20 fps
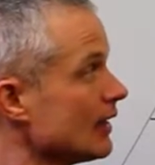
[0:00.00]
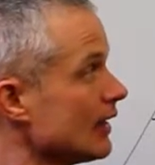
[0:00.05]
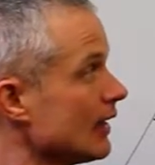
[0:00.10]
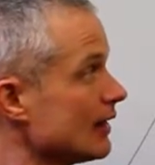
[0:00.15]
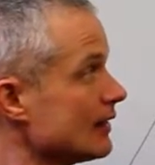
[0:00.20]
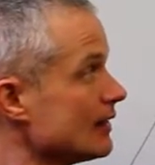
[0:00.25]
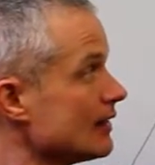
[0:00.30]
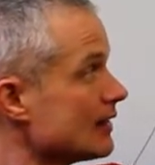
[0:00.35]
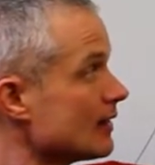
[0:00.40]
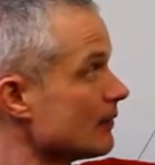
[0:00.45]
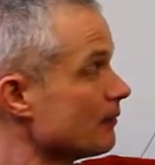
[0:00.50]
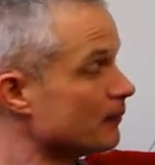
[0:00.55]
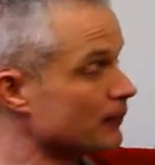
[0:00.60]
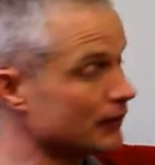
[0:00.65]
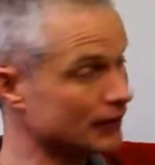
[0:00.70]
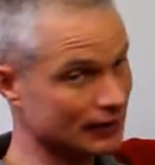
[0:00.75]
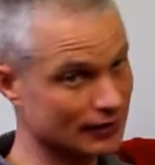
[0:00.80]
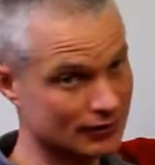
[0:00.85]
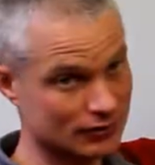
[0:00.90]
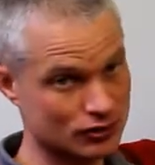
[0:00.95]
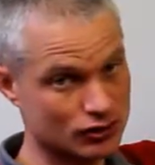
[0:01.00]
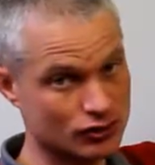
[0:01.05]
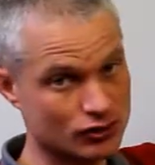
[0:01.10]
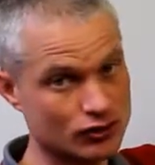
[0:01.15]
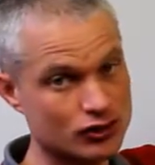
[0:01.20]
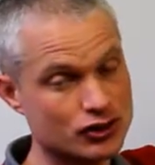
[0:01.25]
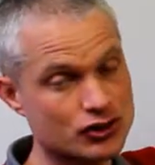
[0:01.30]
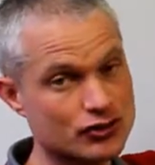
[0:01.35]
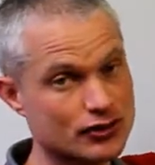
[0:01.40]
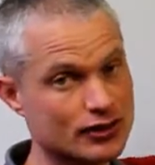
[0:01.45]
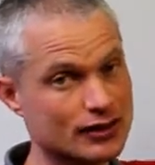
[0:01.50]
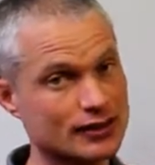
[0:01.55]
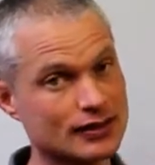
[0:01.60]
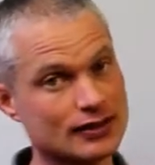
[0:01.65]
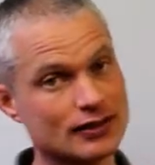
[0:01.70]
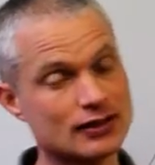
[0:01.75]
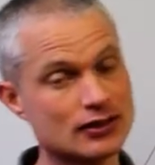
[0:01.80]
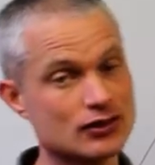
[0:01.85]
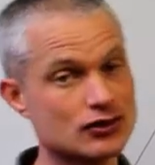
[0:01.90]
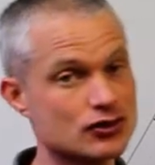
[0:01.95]
And then the big
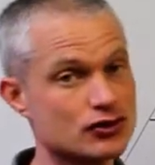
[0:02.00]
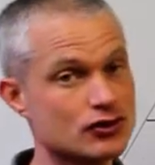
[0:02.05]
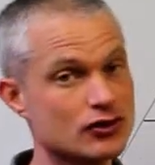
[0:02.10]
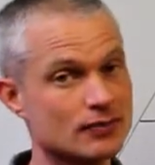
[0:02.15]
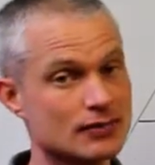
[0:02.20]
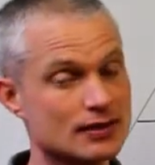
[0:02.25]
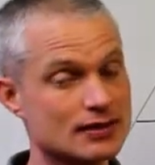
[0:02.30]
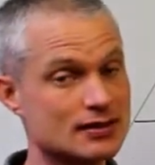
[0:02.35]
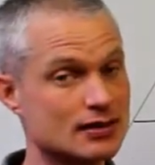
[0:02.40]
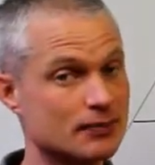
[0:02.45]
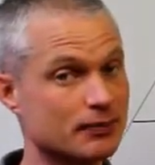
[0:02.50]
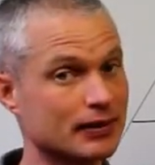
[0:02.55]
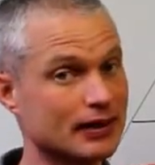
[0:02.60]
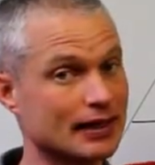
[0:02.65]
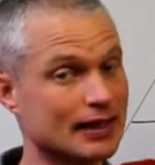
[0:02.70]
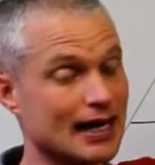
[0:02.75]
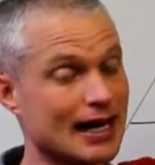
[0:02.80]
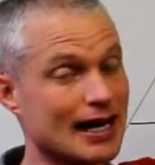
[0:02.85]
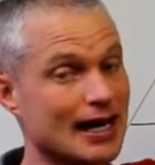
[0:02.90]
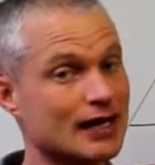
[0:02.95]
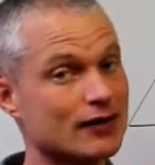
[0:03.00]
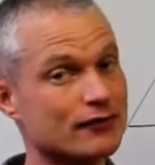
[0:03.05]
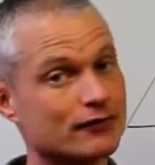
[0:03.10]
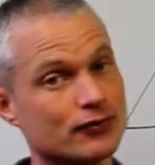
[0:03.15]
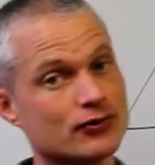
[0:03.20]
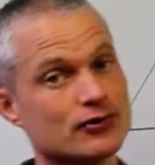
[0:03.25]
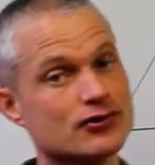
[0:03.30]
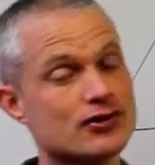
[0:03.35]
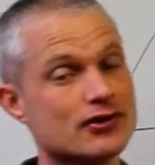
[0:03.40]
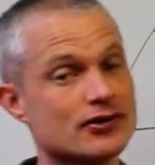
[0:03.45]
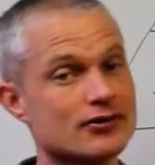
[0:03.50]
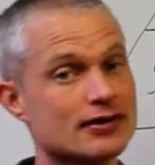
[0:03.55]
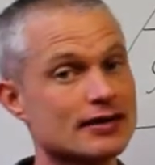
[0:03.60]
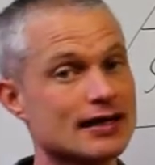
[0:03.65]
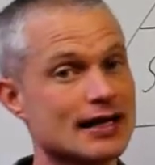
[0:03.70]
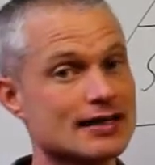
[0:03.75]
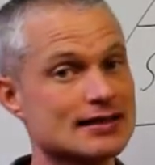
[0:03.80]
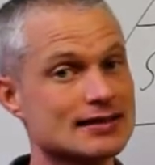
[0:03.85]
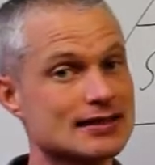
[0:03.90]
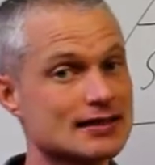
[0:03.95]
tertiary consumers, the big carnivores that are in
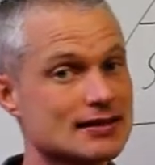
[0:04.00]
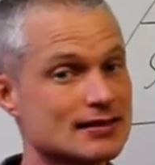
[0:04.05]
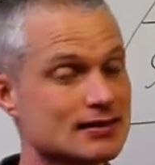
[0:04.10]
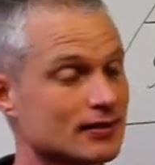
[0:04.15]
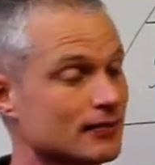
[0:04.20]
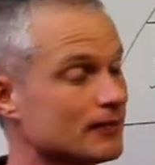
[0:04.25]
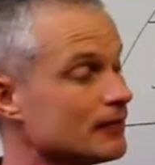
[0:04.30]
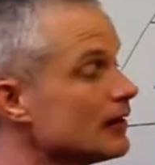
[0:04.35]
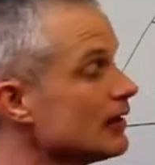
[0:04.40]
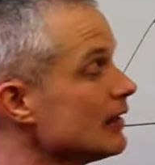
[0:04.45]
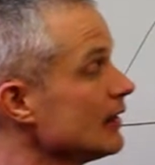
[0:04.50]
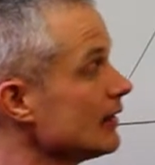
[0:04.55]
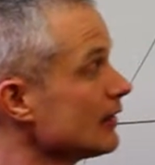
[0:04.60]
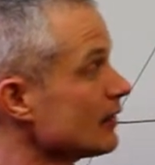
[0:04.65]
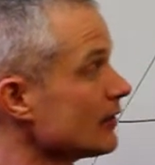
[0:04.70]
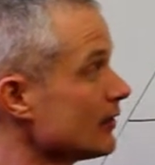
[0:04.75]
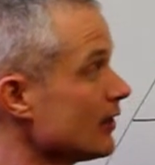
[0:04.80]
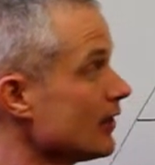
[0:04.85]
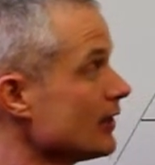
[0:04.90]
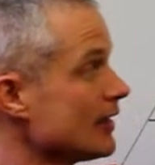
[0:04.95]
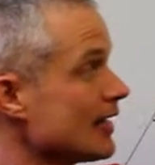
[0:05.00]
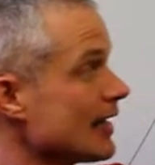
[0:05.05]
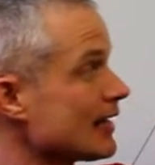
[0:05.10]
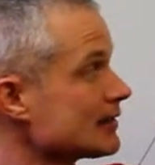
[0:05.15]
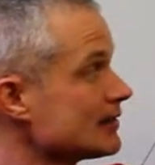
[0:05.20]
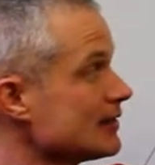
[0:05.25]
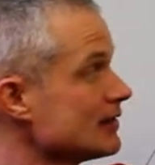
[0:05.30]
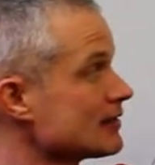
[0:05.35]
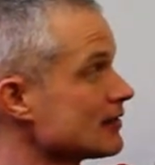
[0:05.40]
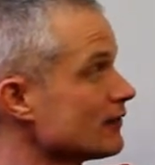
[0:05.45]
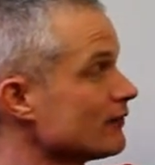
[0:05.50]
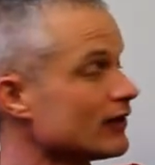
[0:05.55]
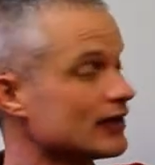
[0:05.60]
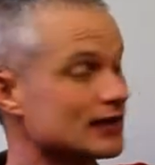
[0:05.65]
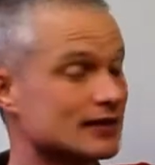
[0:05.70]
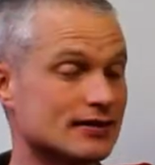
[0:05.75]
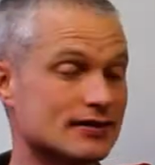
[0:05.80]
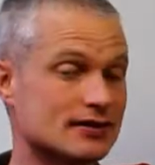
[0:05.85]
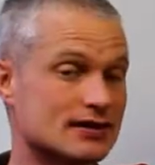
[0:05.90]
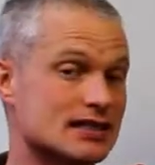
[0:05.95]
that system, can only access a
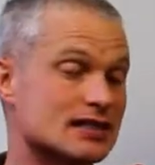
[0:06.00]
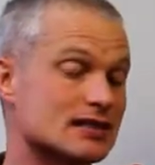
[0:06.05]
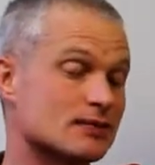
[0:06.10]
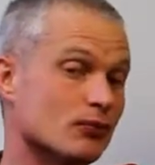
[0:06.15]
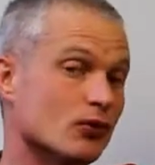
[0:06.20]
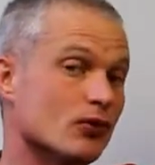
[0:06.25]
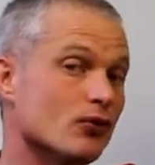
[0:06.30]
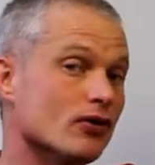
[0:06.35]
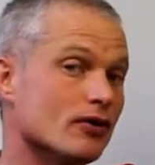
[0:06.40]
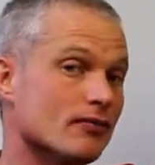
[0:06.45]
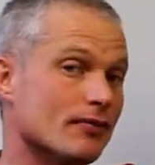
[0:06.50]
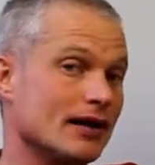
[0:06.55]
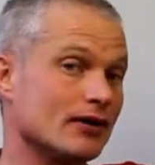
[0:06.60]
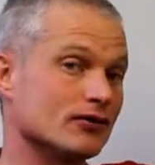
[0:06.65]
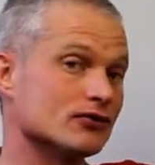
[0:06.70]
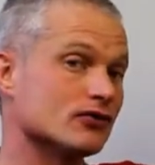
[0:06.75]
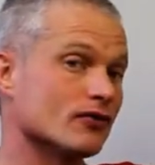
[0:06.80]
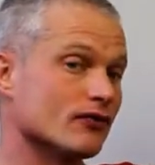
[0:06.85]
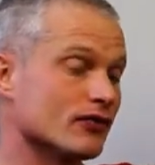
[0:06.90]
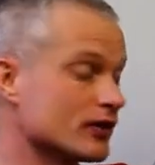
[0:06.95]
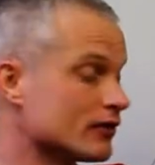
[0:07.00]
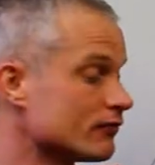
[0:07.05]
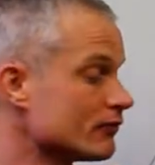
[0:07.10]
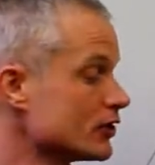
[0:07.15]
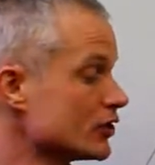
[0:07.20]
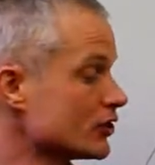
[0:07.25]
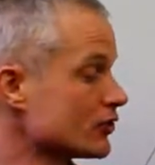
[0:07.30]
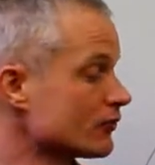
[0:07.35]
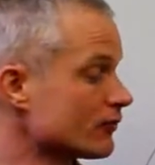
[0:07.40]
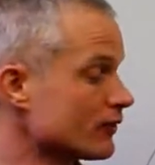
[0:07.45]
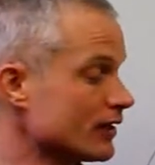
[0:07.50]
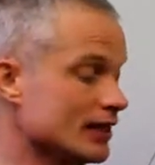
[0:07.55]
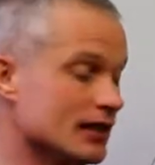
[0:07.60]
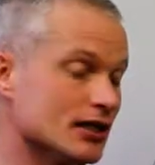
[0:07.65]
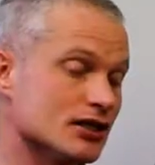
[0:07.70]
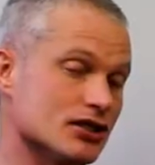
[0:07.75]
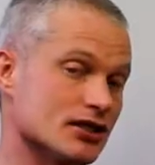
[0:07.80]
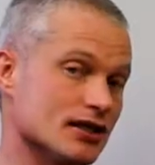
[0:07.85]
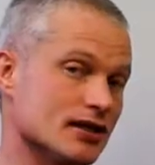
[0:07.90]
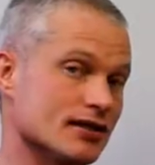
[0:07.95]
very small amount of the original
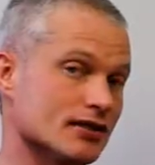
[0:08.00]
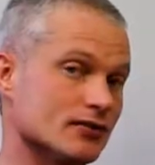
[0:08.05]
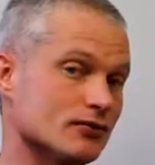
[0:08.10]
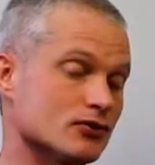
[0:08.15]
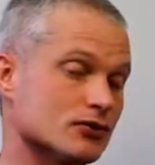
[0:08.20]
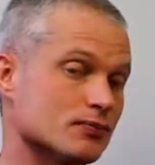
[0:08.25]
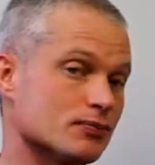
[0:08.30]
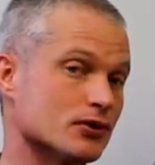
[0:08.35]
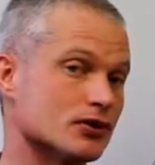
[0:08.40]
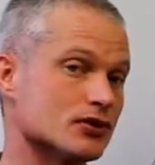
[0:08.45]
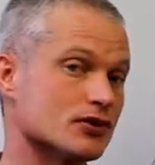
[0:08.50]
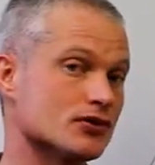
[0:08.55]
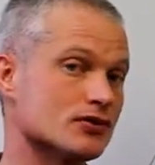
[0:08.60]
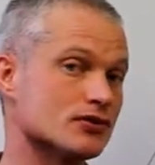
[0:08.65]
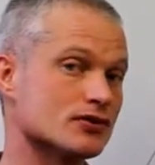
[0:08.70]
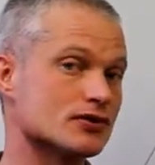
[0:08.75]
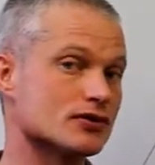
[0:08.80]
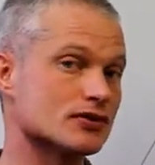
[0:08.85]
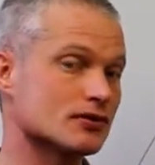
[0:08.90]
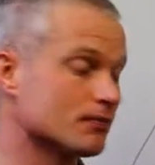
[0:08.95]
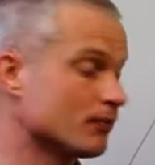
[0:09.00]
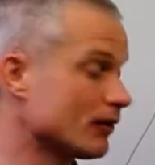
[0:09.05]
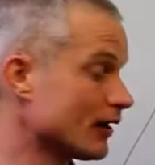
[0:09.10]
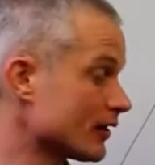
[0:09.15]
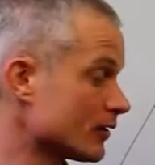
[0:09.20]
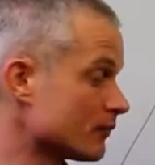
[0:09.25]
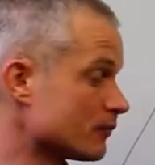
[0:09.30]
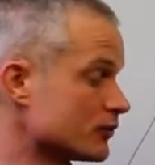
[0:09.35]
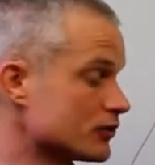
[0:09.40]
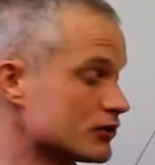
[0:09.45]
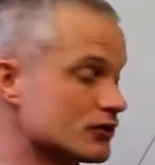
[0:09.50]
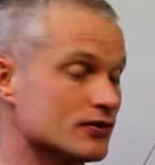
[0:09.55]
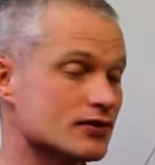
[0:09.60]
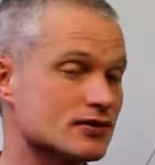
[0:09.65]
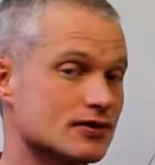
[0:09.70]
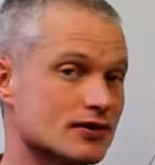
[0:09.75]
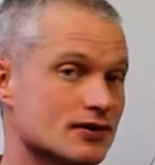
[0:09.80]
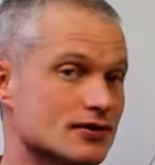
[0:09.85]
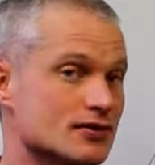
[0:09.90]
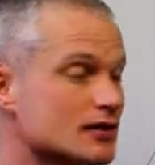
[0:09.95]
energy that was produced by the
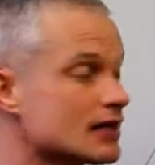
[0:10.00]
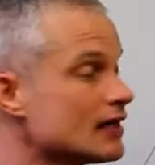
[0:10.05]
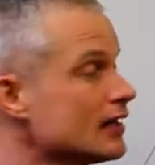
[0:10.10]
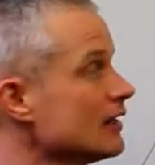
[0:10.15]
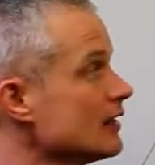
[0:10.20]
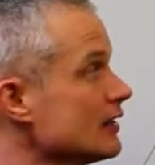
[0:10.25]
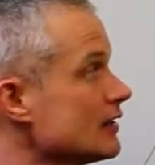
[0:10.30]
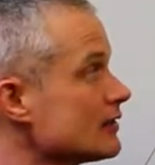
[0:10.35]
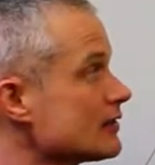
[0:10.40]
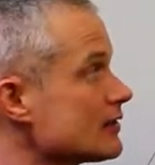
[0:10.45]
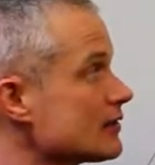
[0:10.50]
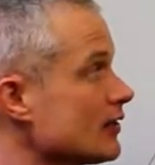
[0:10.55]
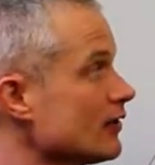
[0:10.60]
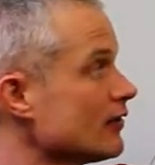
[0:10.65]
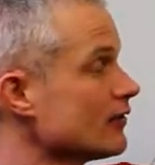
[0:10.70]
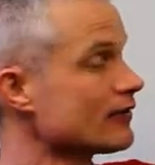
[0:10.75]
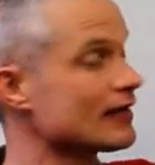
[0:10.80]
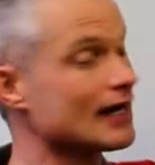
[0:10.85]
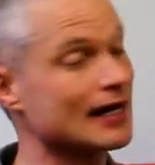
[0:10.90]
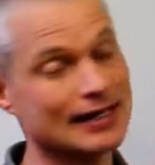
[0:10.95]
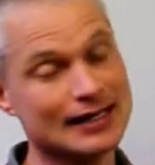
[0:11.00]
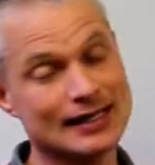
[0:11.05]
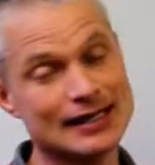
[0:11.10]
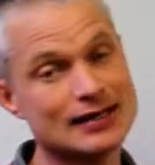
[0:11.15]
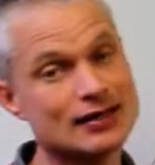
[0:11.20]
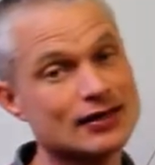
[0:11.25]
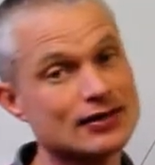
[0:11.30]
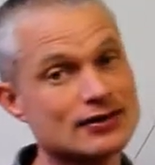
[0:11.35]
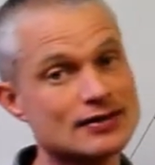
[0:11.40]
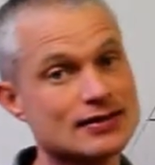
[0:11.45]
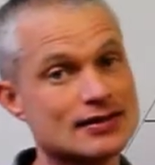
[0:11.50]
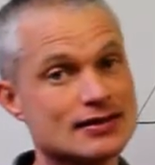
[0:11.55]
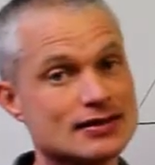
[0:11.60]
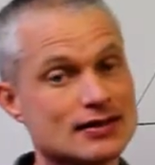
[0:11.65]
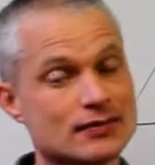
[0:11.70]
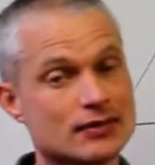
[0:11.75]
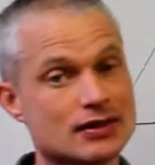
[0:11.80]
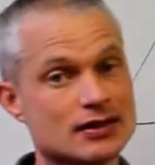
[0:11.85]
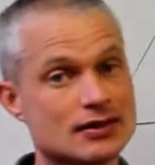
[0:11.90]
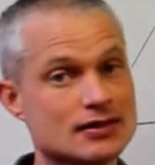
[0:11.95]
producers. So that
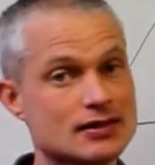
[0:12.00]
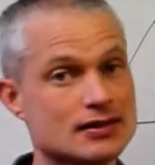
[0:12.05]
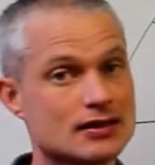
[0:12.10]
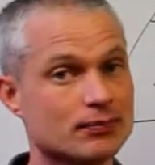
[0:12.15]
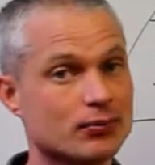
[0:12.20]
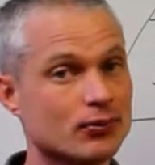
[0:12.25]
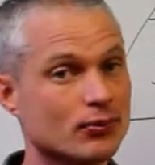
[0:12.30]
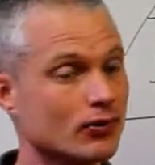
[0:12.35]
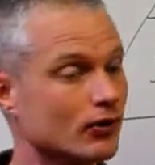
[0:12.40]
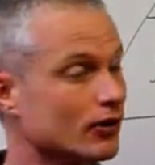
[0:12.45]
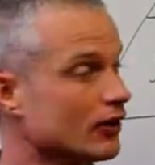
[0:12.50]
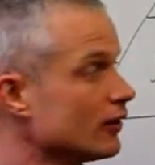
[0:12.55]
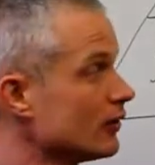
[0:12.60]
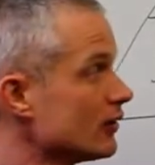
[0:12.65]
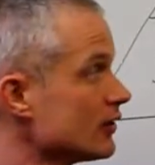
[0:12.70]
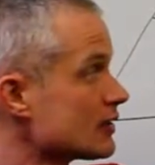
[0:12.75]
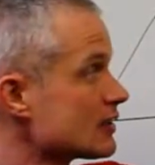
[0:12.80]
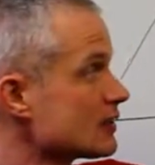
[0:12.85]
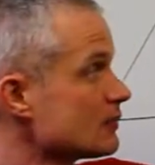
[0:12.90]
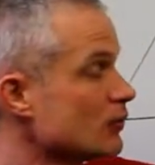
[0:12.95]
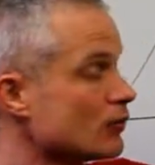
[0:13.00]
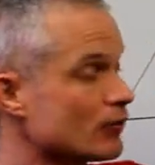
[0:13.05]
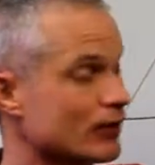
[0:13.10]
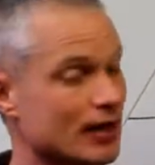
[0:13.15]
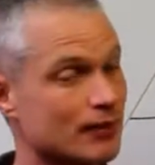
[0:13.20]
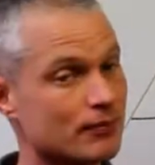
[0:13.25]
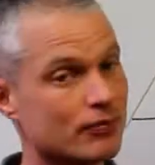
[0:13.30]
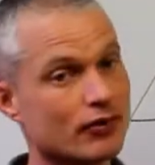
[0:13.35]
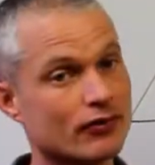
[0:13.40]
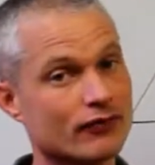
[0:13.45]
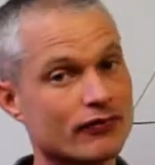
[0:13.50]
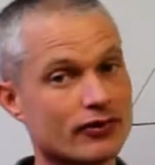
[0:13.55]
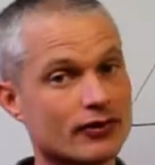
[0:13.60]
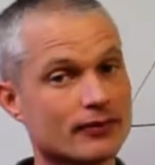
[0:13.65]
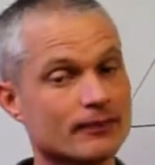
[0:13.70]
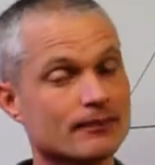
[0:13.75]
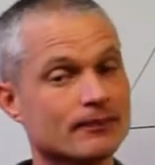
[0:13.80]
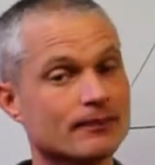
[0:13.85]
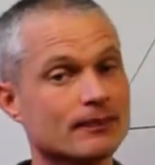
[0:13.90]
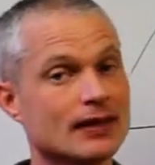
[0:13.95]
ecosystem can support only a small number of
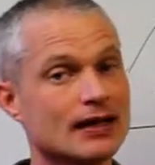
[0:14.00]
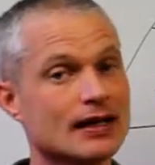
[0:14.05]
them.